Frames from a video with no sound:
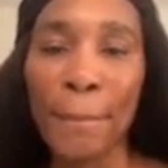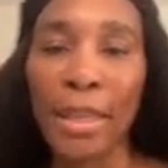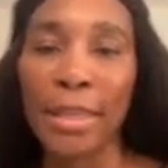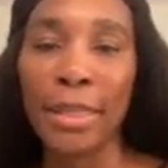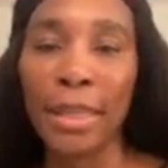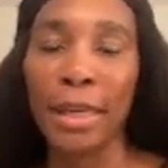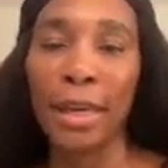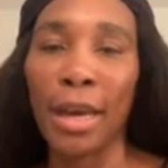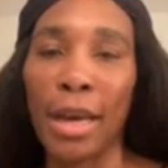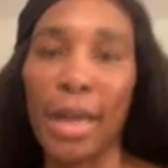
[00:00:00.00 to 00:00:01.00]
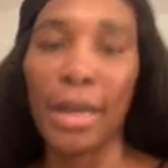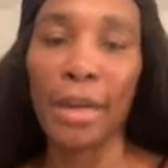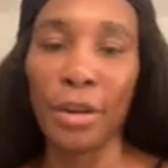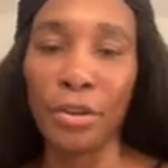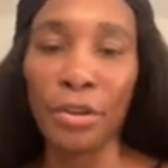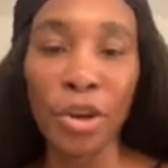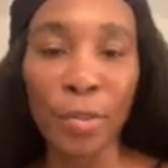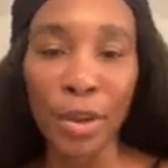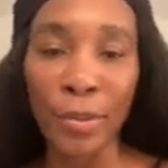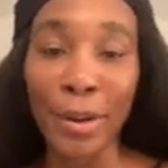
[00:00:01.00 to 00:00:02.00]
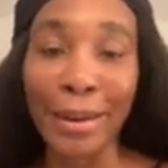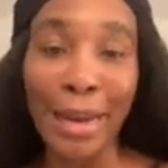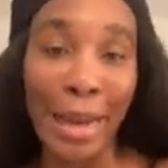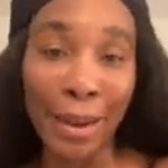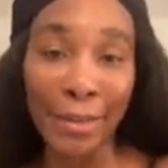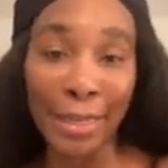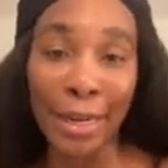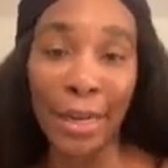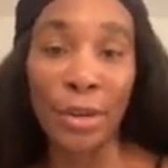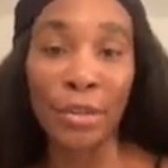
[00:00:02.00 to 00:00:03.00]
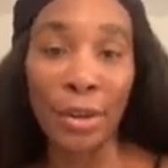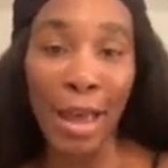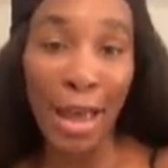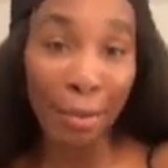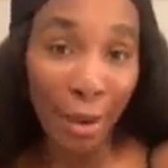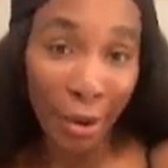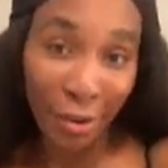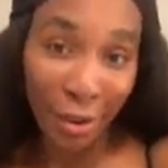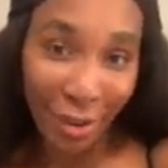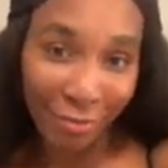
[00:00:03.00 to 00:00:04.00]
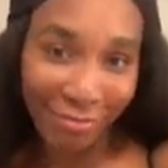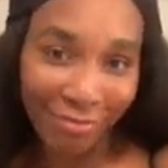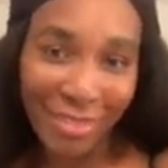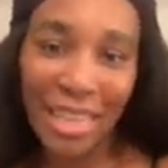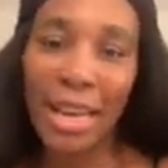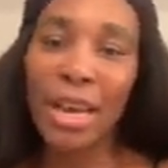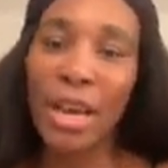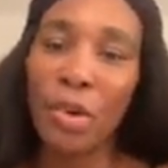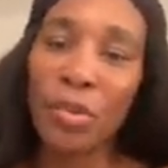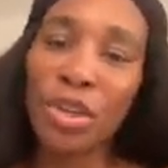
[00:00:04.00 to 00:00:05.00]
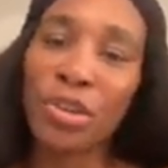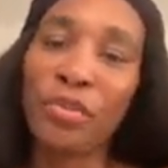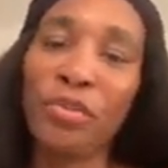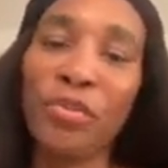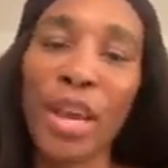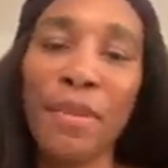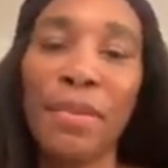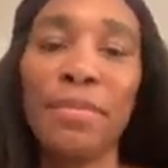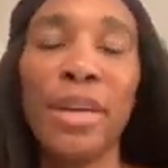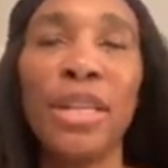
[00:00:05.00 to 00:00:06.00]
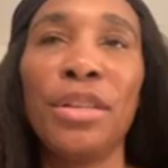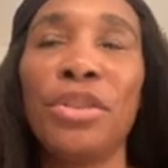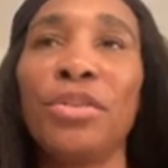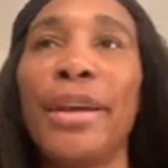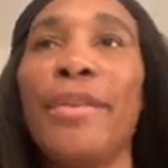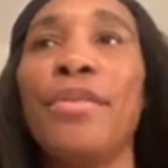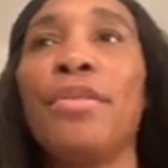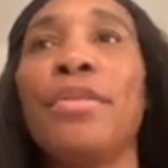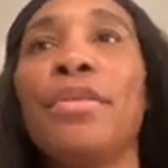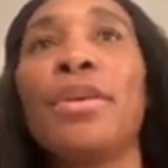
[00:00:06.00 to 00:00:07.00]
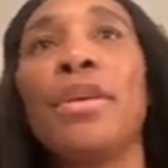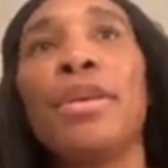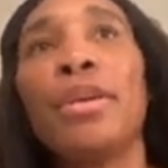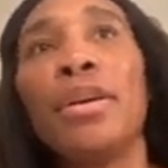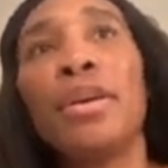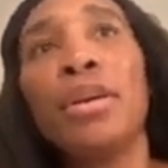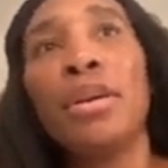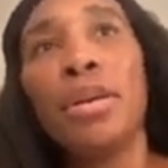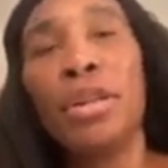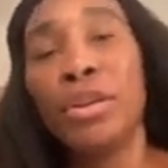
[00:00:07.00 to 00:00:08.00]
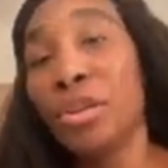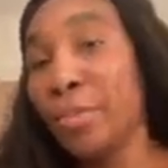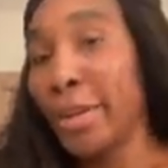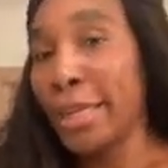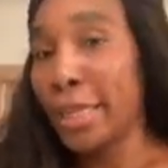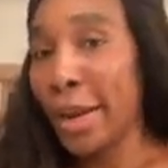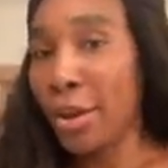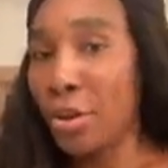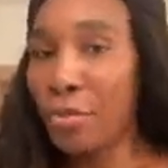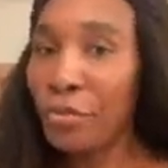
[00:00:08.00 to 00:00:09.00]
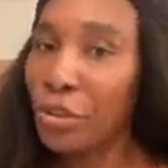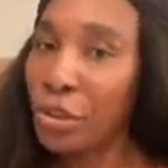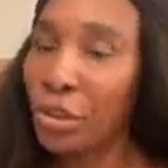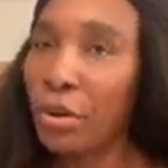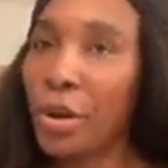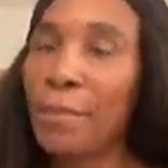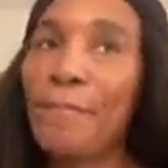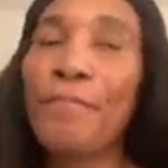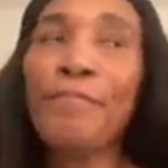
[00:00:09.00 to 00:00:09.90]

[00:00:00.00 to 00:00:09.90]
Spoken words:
Let's see. Hi. Now you told me you were going to die if I said hello. So hi, Mary. What's your favorite place to travel? There's no place like home for sure.